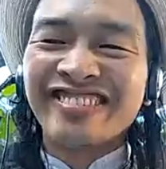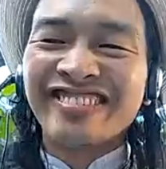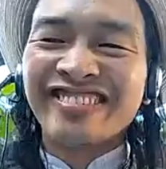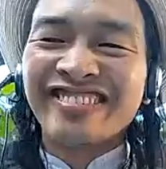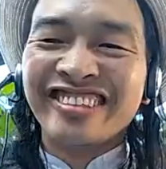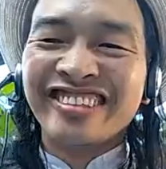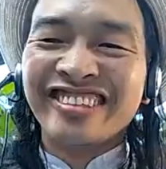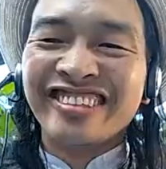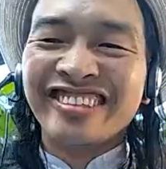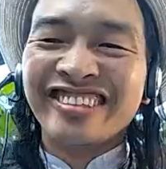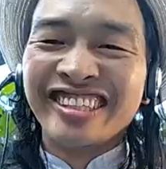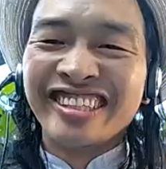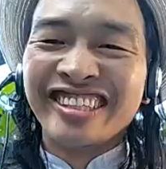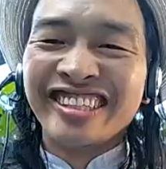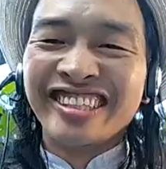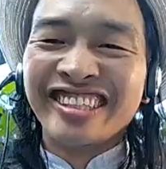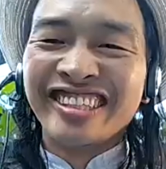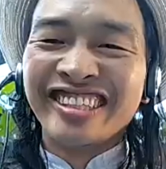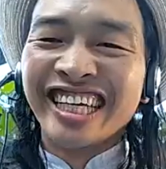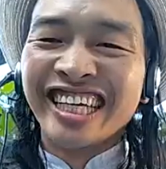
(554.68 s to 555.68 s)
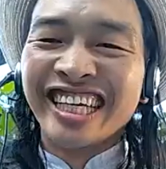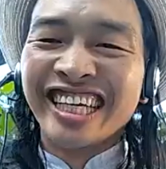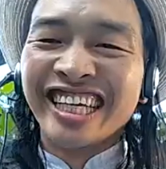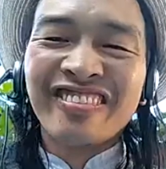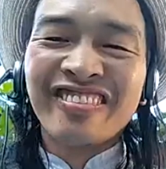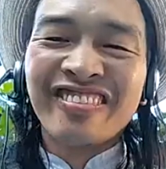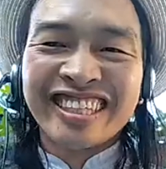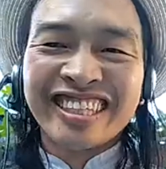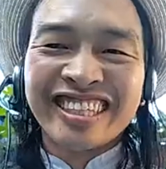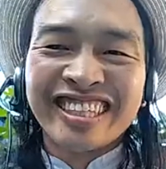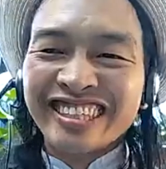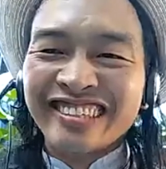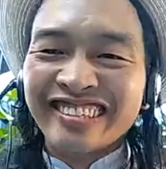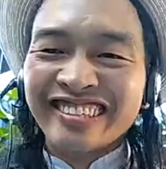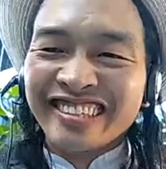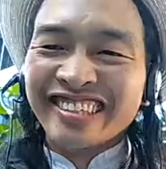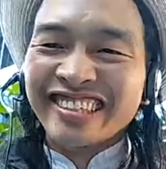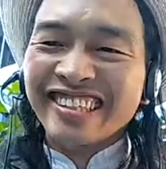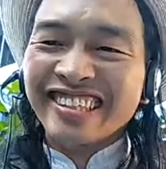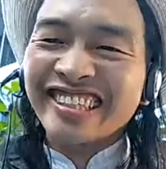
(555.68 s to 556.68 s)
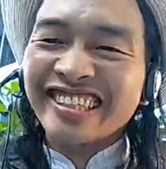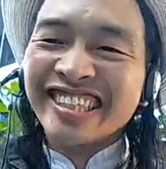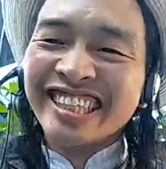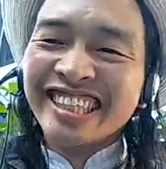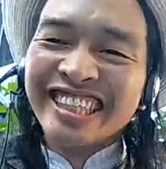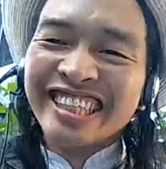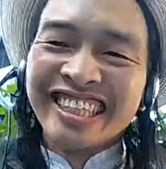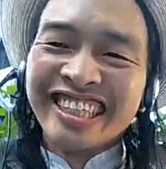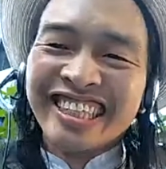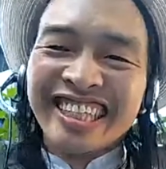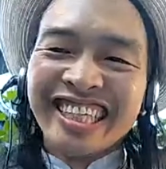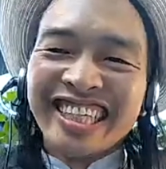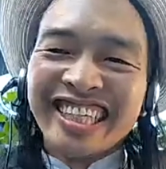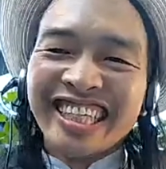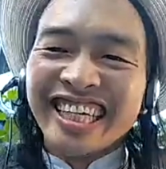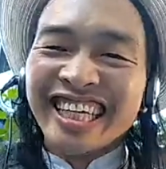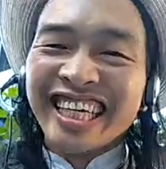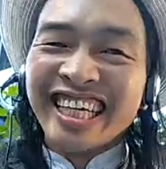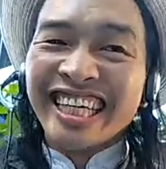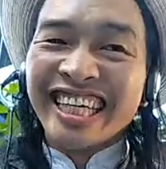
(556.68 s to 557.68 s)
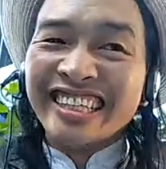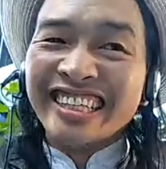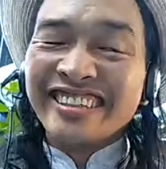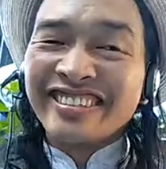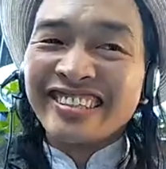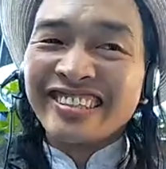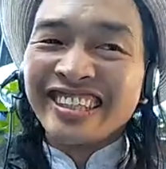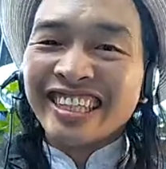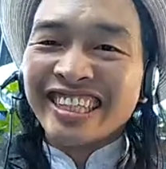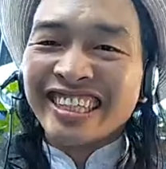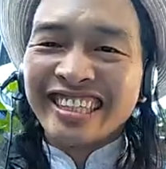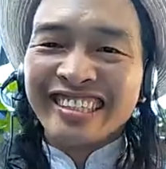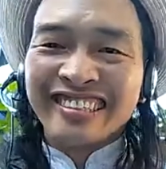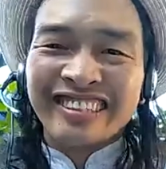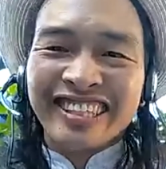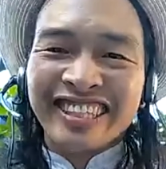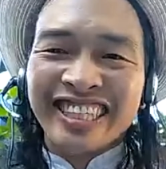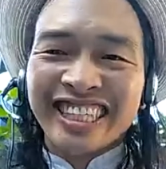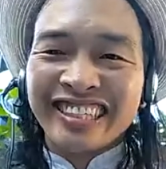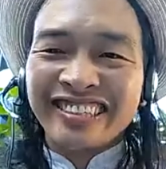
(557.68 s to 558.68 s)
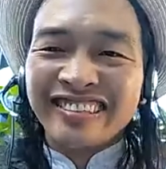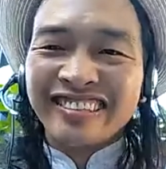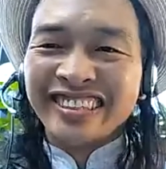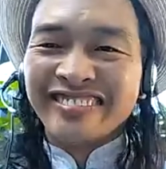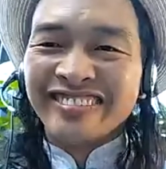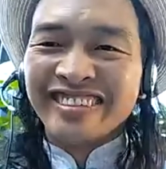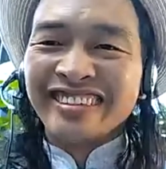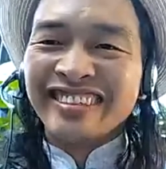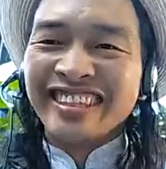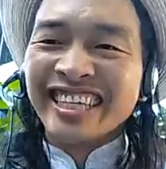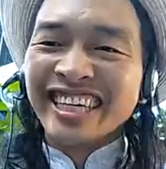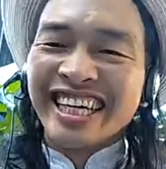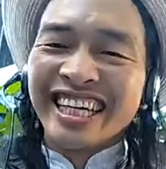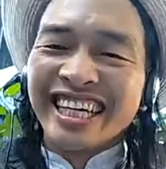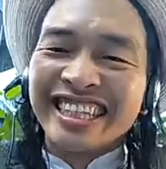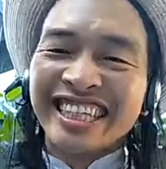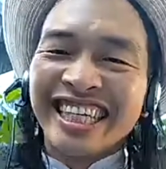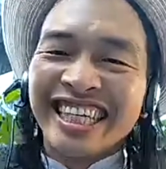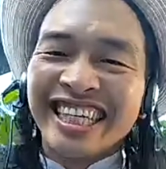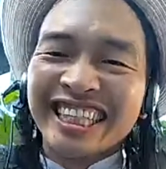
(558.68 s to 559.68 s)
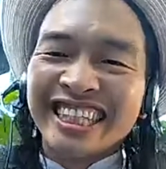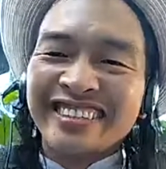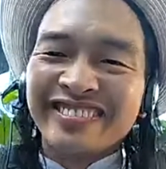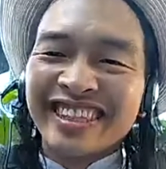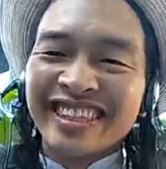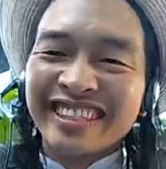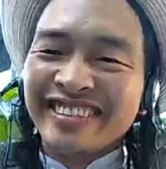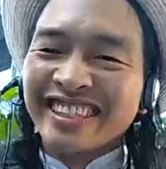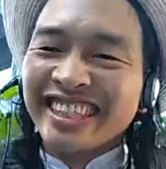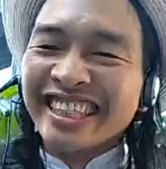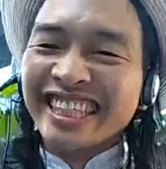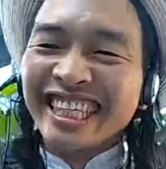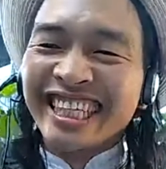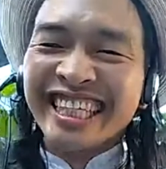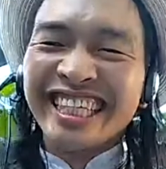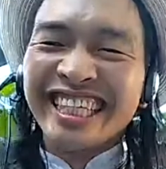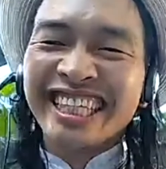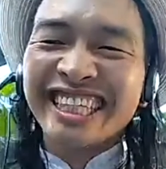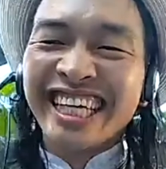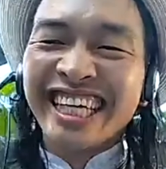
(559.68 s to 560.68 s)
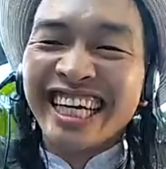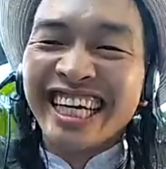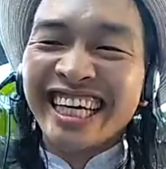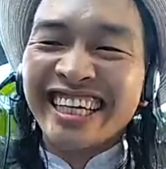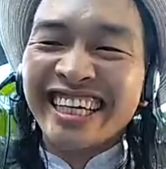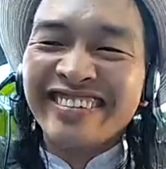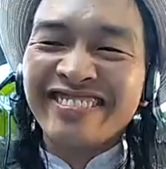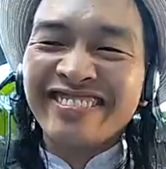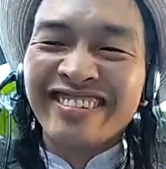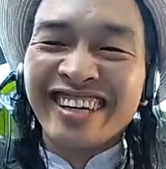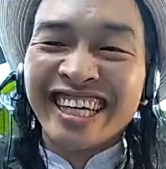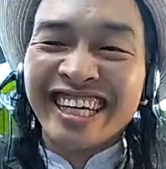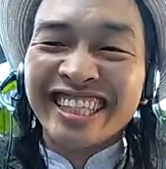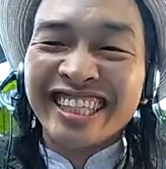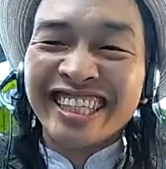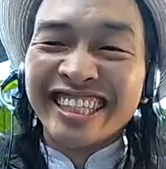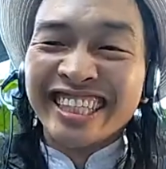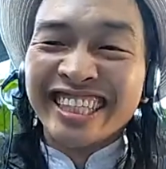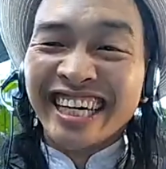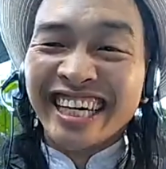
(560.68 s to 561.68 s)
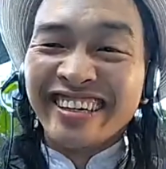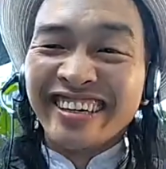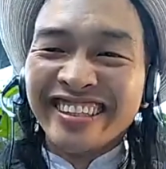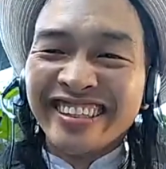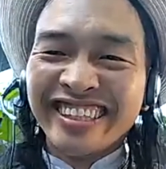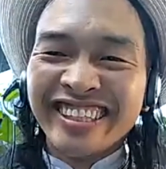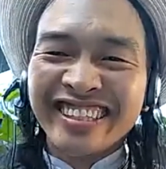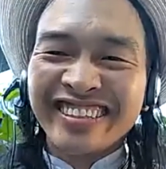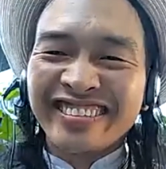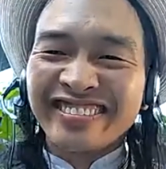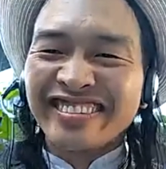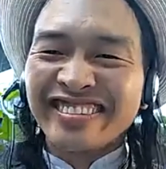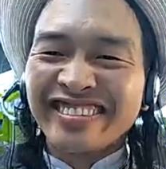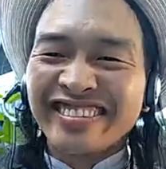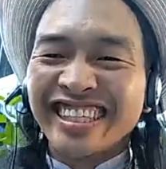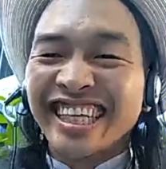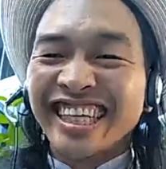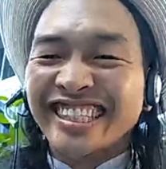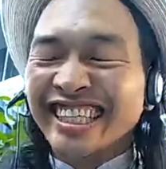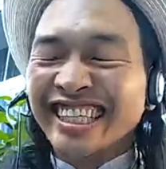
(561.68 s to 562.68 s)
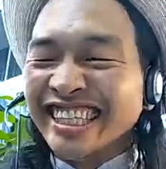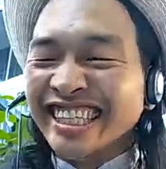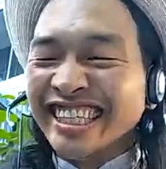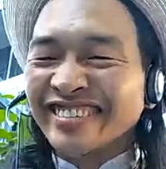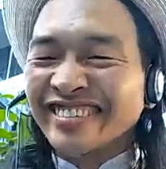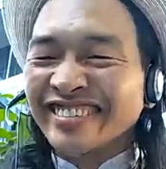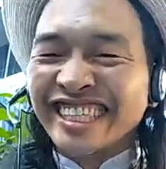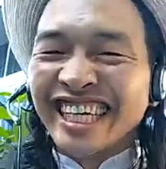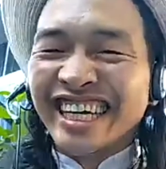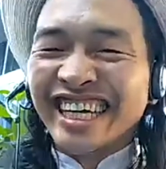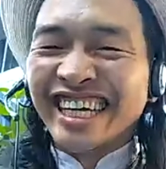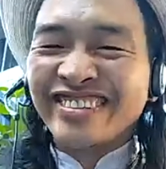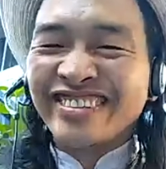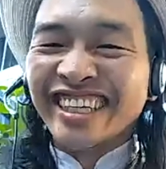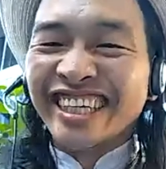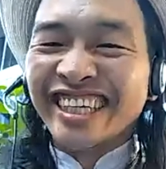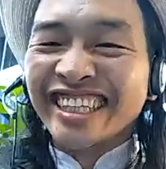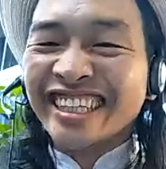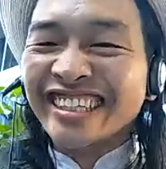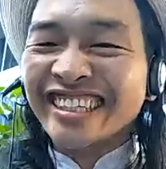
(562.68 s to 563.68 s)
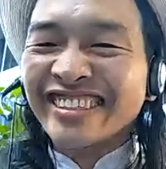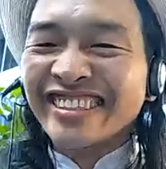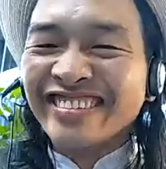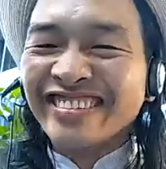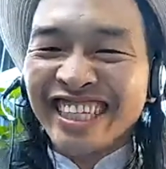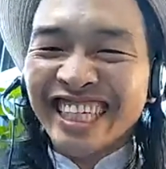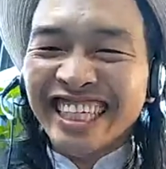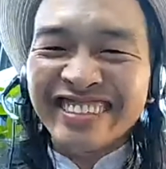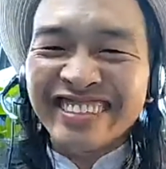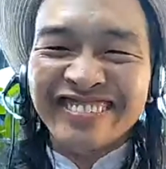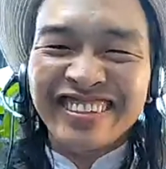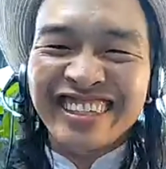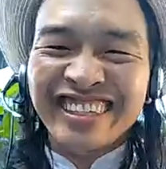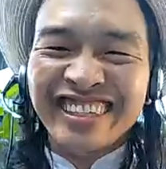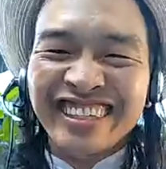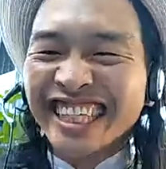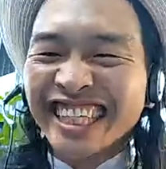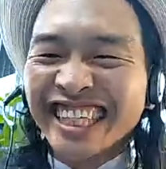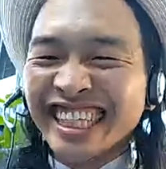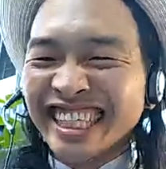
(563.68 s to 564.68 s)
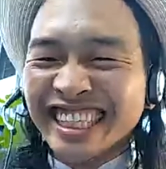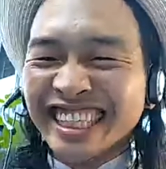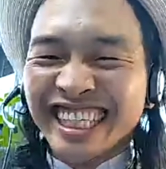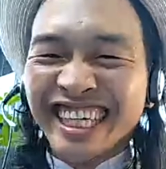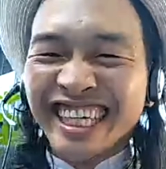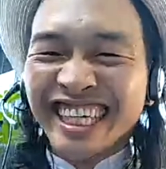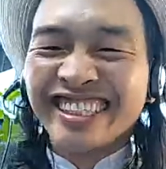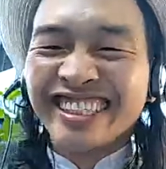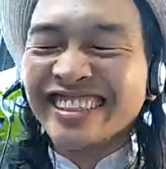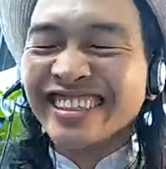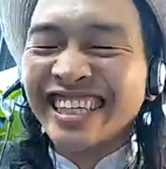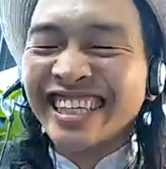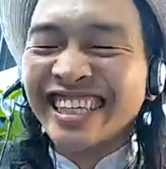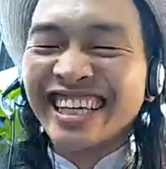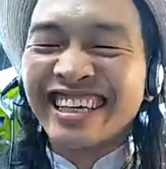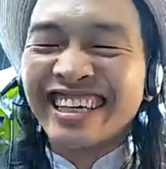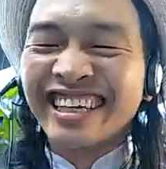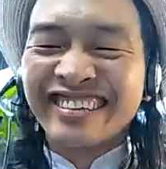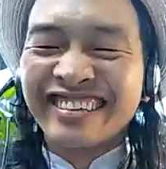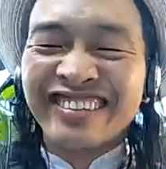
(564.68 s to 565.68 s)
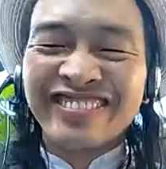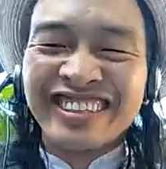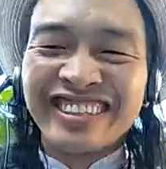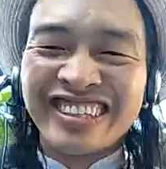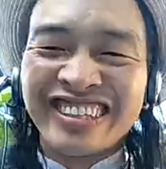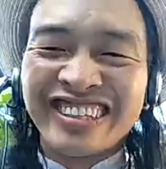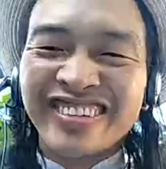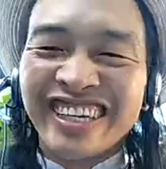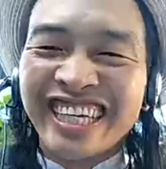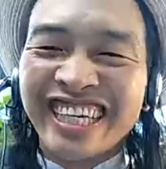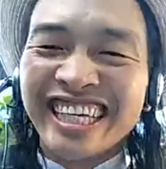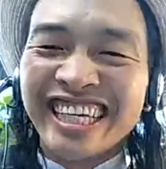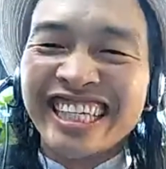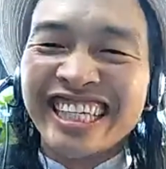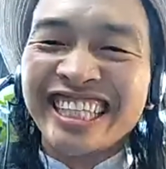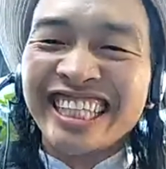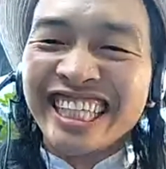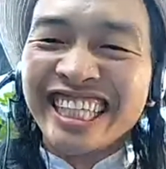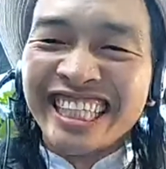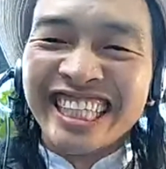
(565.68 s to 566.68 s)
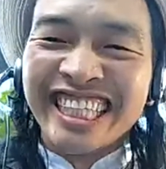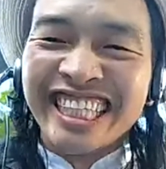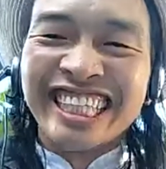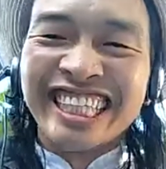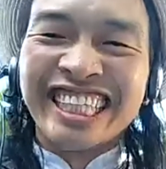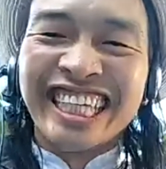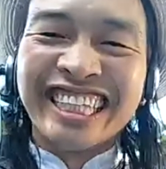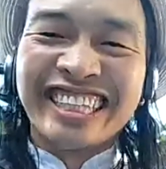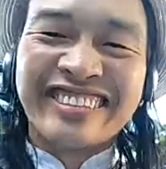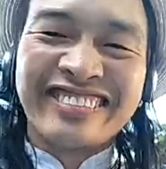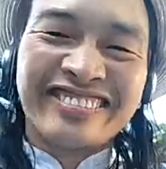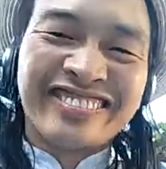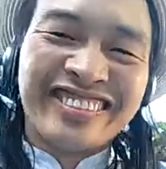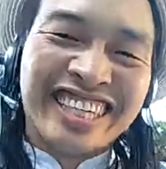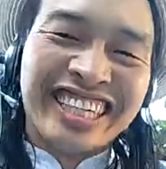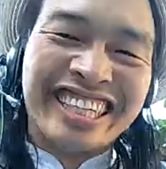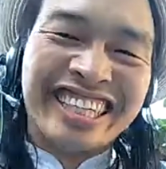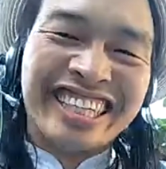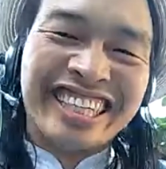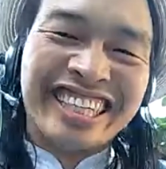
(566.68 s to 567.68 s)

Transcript: hard, continues to. And of course, there's also the very high cost of living that prices out not just bus operators, but a large group of the whole Bay Area. that's made